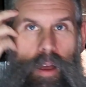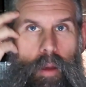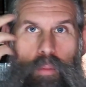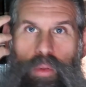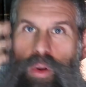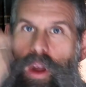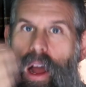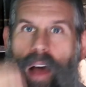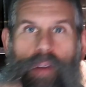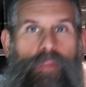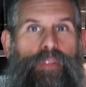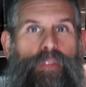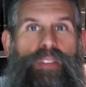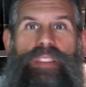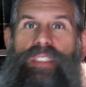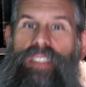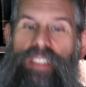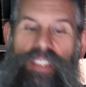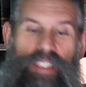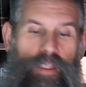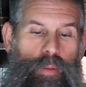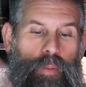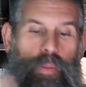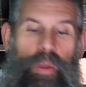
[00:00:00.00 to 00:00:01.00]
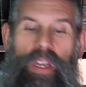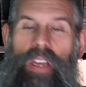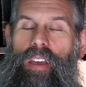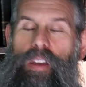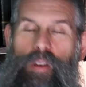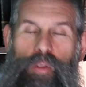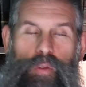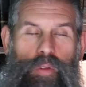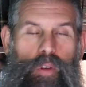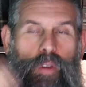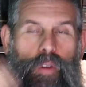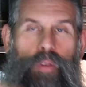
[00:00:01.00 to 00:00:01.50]
Prophecies
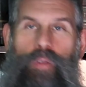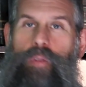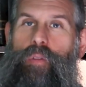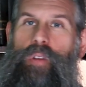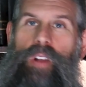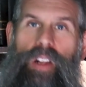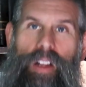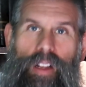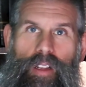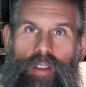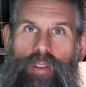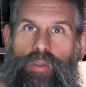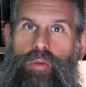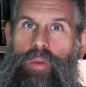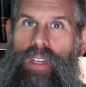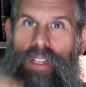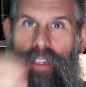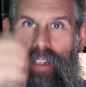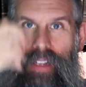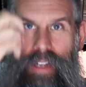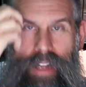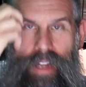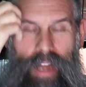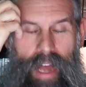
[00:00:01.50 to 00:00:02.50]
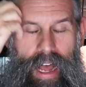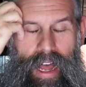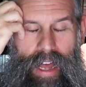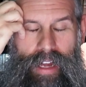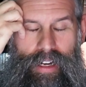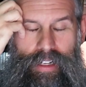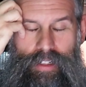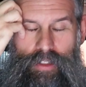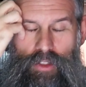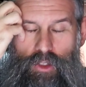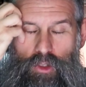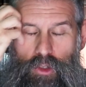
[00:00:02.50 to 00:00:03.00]
being fulfilled, written. God
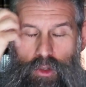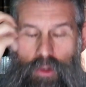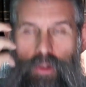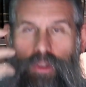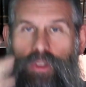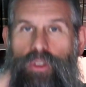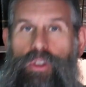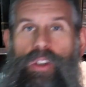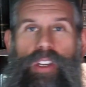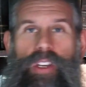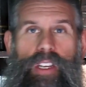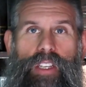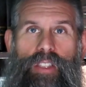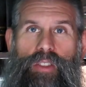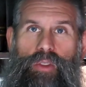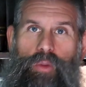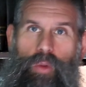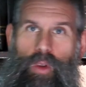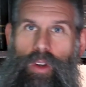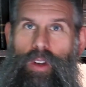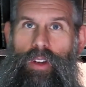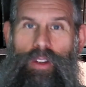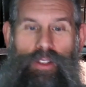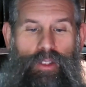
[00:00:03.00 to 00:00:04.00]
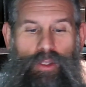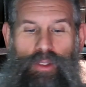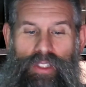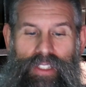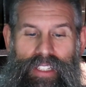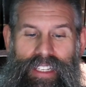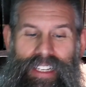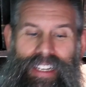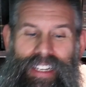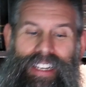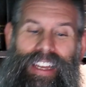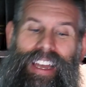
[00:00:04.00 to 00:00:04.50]
is true to his word, you
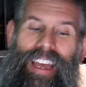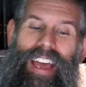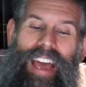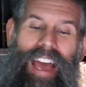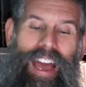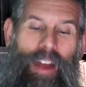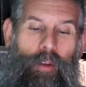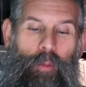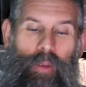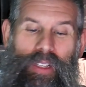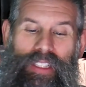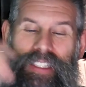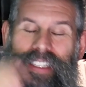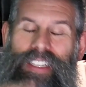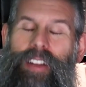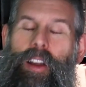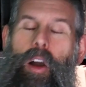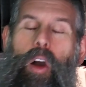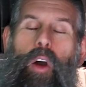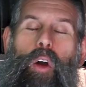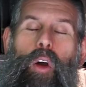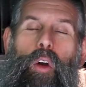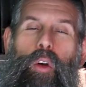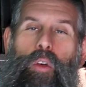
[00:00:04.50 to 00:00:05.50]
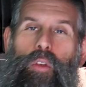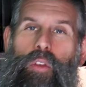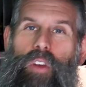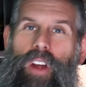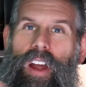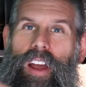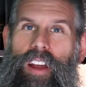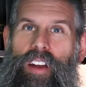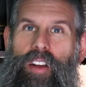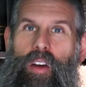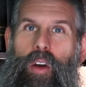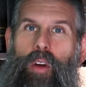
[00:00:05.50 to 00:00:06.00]
see? And we see it over
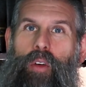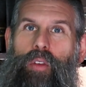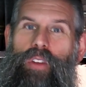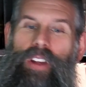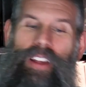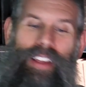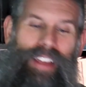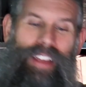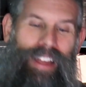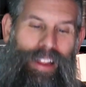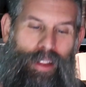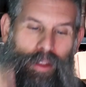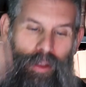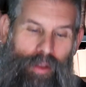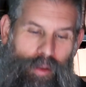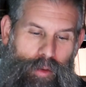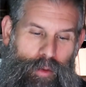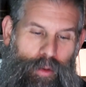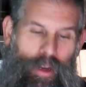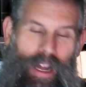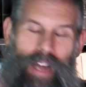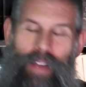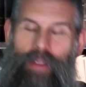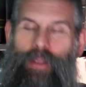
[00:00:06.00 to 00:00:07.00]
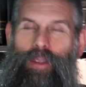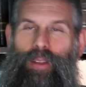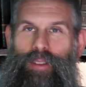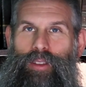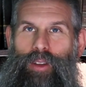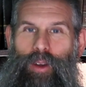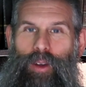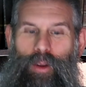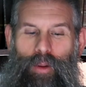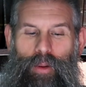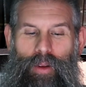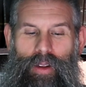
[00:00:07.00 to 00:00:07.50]
and over again throughout the
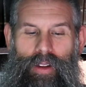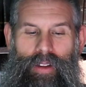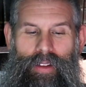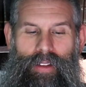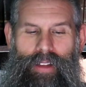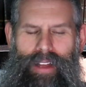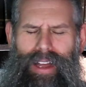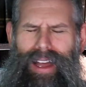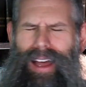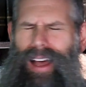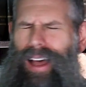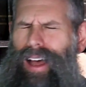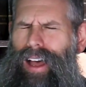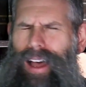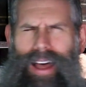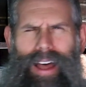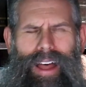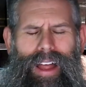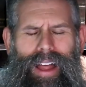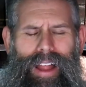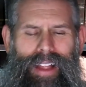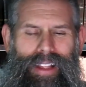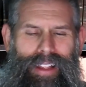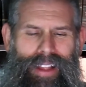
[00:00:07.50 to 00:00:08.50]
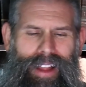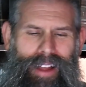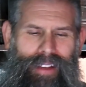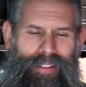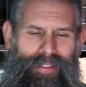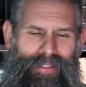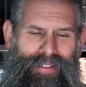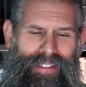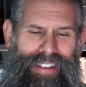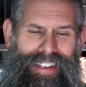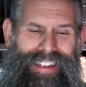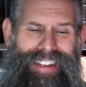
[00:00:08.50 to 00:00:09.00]
Torah. I
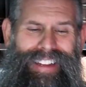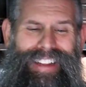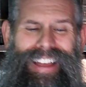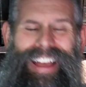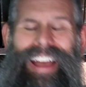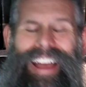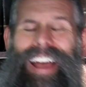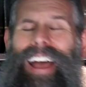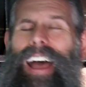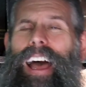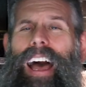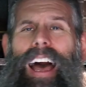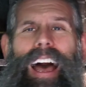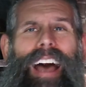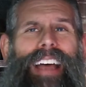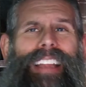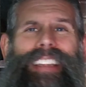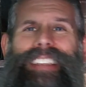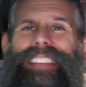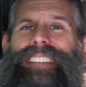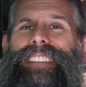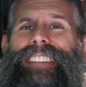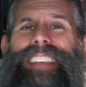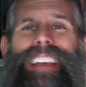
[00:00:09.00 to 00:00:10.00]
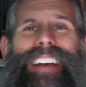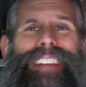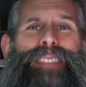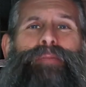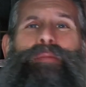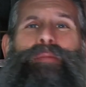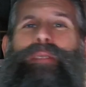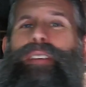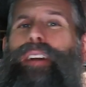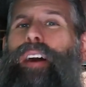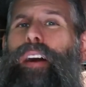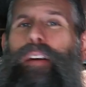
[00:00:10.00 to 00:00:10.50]
love it. This gets
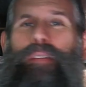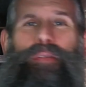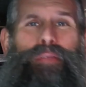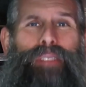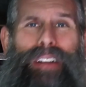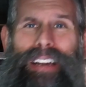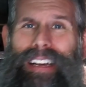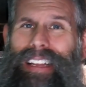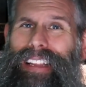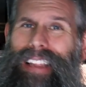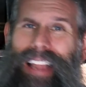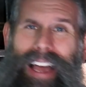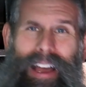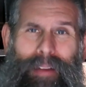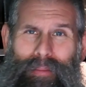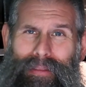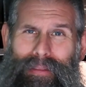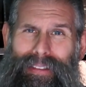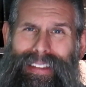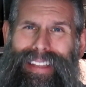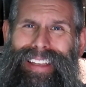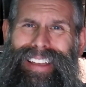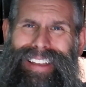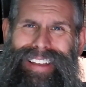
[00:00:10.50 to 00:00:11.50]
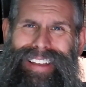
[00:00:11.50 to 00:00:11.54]
me all verklempt.